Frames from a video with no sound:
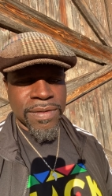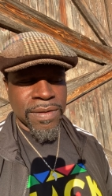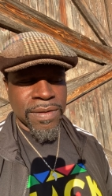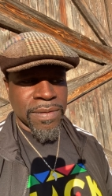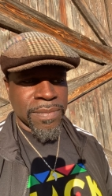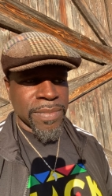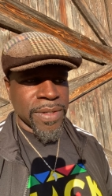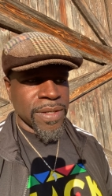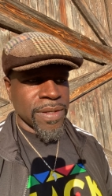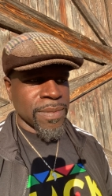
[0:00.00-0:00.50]
So
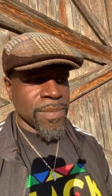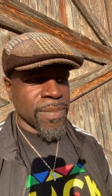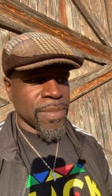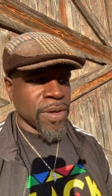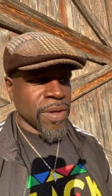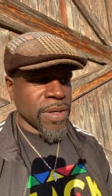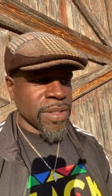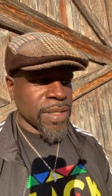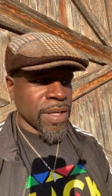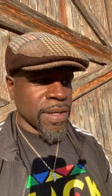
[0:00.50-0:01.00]
me and the
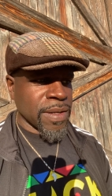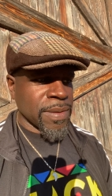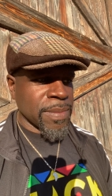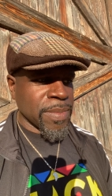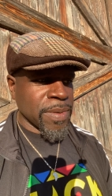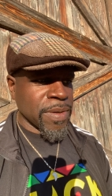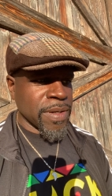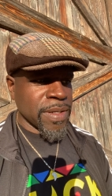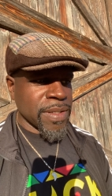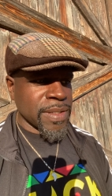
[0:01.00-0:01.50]
boys, all of the
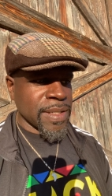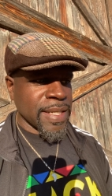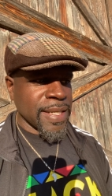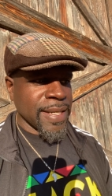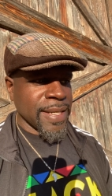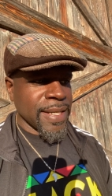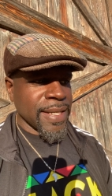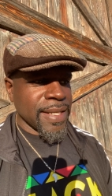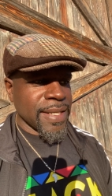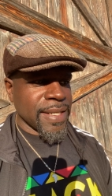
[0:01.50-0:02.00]
boys
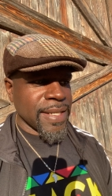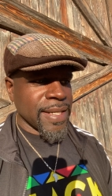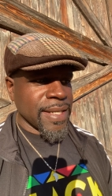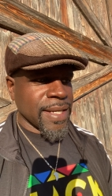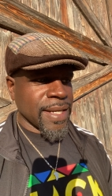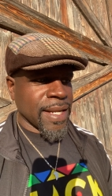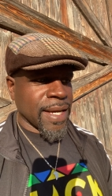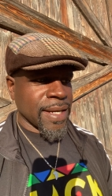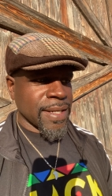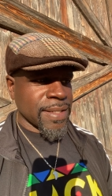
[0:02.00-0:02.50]
did
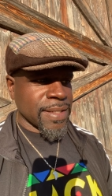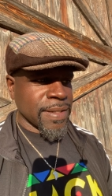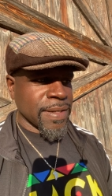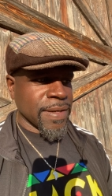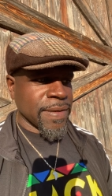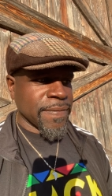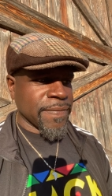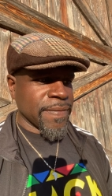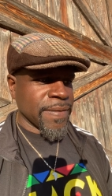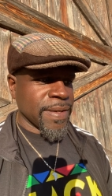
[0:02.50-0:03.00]
a lot of
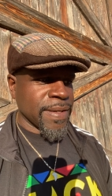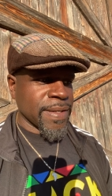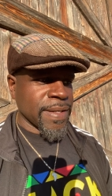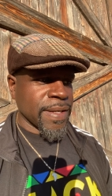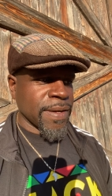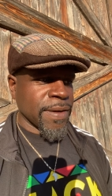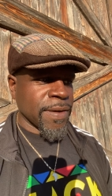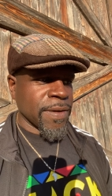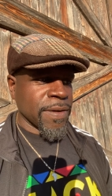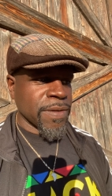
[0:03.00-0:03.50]
stuff and
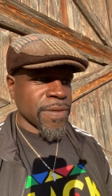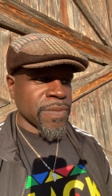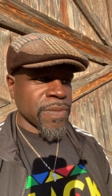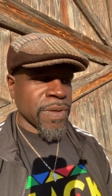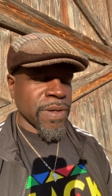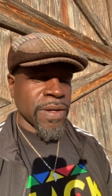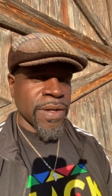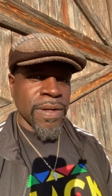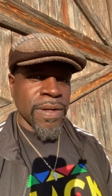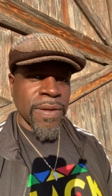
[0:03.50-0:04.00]
girls
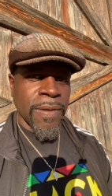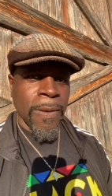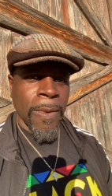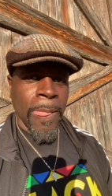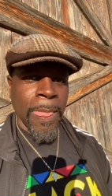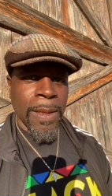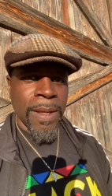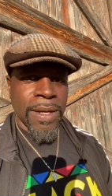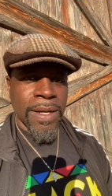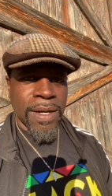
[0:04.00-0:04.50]
were
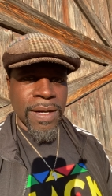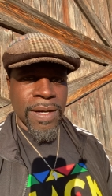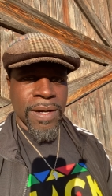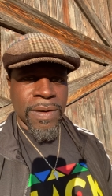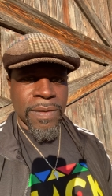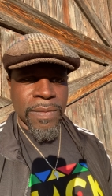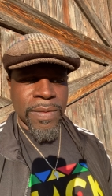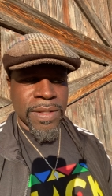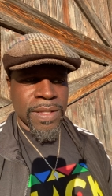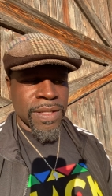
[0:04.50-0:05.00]
uh,
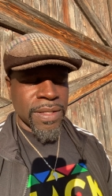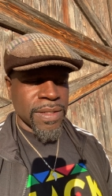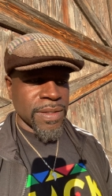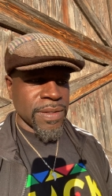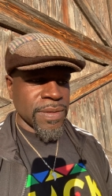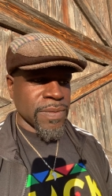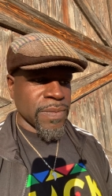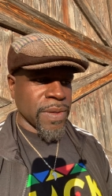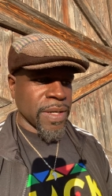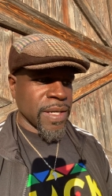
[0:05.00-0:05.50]
with us
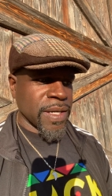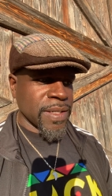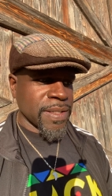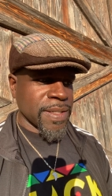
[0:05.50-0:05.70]
as well.